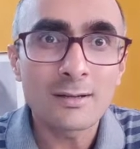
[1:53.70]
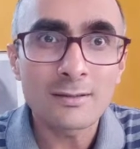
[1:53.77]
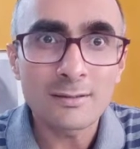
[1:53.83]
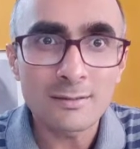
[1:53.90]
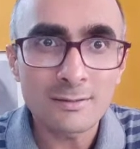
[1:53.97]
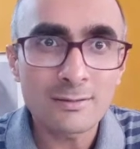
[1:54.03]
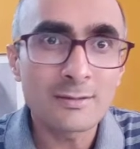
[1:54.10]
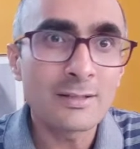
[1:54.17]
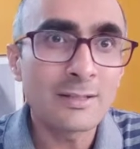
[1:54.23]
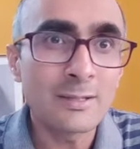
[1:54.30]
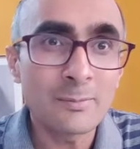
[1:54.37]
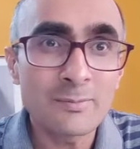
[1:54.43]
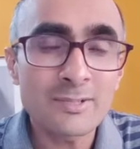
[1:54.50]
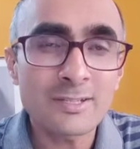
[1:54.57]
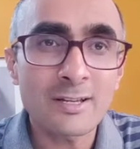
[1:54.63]
in
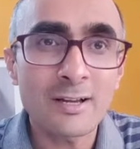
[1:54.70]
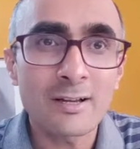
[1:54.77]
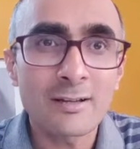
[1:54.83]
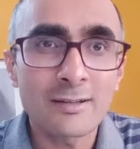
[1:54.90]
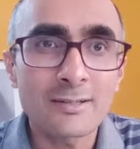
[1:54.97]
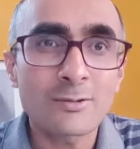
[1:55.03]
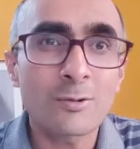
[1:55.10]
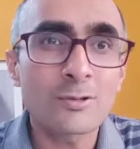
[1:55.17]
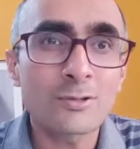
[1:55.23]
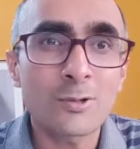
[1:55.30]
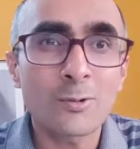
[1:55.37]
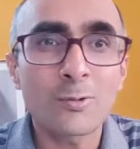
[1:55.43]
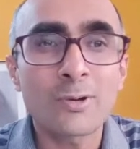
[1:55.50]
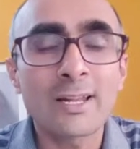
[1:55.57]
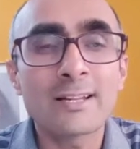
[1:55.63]
EMSA is also
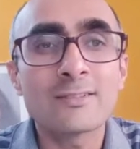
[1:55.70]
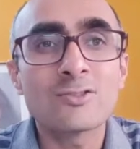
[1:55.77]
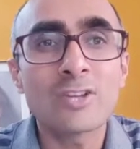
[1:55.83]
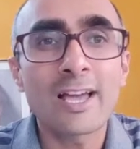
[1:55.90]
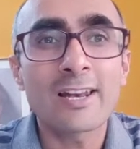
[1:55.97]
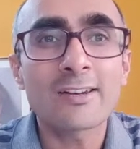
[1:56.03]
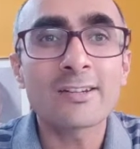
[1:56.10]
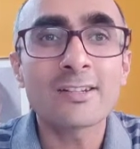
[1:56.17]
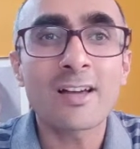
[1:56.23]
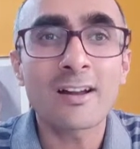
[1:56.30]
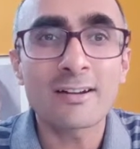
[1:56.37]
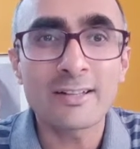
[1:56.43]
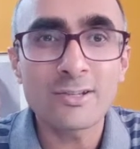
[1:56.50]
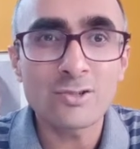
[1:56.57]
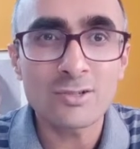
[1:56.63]
known as gel
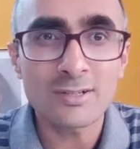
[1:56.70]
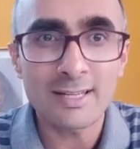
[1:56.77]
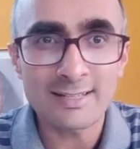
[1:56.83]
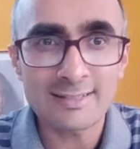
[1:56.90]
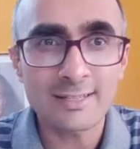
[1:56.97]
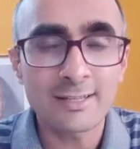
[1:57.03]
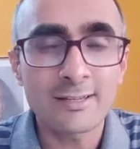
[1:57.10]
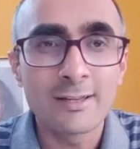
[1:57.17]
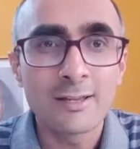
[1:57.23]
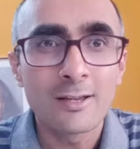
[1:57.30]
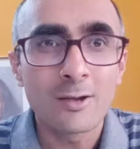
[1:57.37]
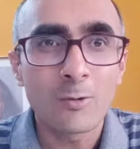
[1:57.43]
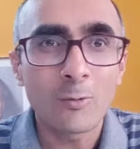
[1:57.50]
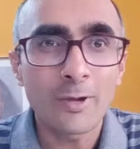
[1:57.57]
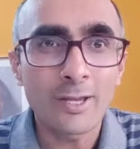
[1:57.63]
retardation assay,
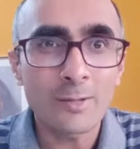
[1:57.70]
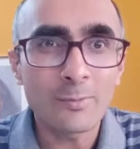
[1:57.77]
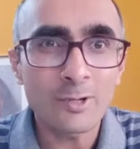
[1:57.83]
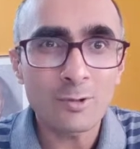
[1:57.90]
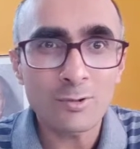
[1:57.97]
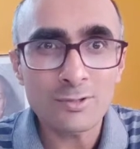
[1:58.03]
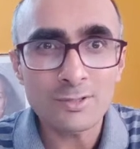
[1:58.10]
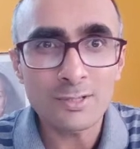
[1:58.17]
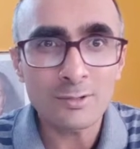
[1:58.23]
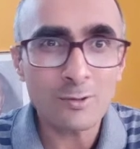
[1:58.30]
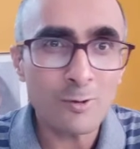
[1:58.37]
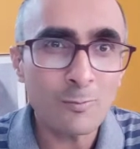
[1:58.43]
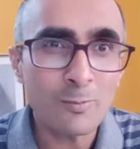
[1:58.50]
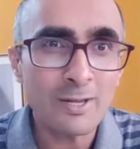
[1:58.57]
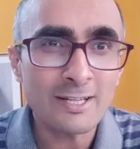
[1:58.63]
where because the
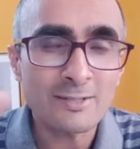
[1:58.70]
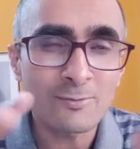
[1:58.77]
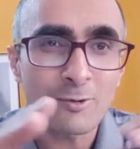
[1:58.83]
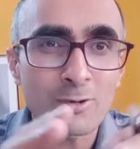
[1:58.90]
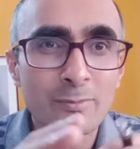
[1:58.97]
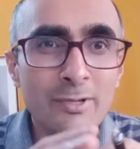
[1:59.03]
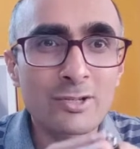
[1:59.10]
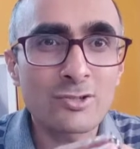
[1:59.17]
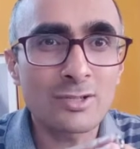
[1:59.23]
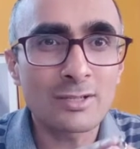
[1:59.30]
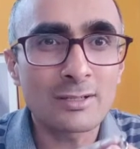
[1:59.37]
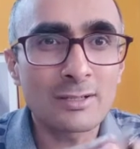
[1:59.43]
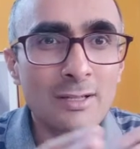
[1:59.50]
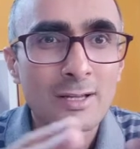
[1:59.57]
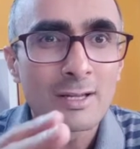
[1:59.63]
complex formation,
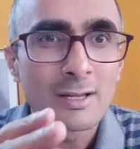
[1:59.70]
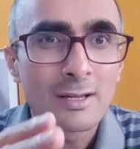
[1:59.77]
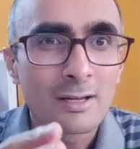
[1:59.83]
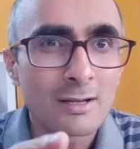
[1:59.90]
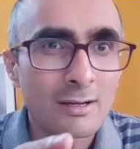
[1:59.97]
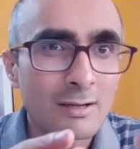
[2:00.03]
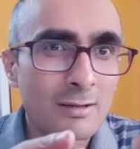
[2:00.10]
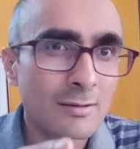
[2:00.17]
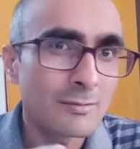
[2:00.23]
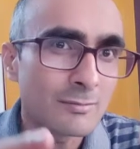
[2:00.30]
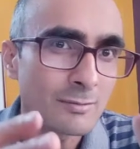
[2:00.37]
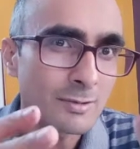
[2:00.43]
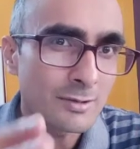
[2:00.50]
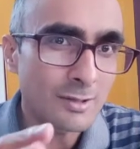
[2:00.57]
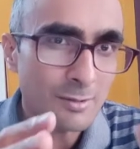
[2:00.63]

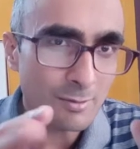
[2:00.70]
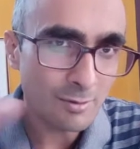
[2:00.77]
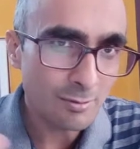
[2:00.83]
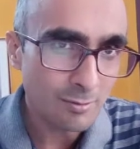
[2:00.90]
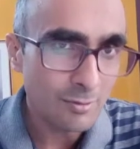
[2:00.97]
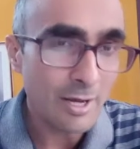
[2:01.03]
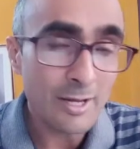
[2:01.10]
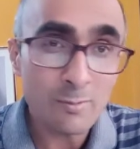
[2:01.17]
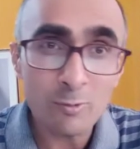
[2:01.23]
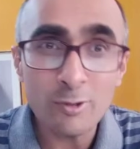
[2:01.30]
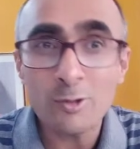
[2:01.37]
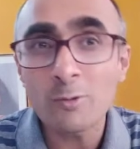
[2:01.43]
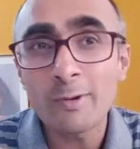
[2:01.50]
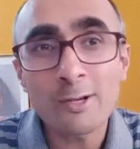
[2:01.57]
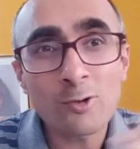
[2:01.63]
the high molecular
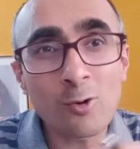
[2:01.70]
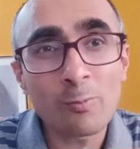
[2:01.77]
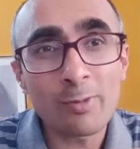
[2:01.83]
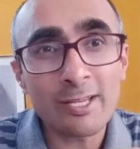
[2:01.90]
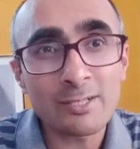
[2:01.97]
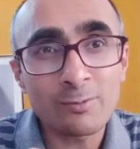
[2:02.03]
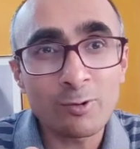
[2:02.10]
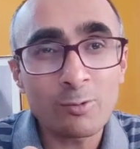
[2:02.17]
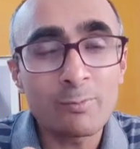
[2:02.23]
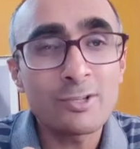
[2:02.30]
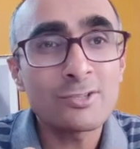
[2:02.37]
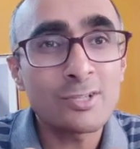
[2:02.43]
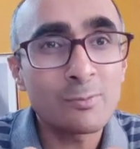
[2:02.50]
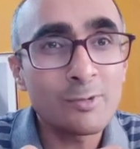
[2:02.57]
weight complex formation between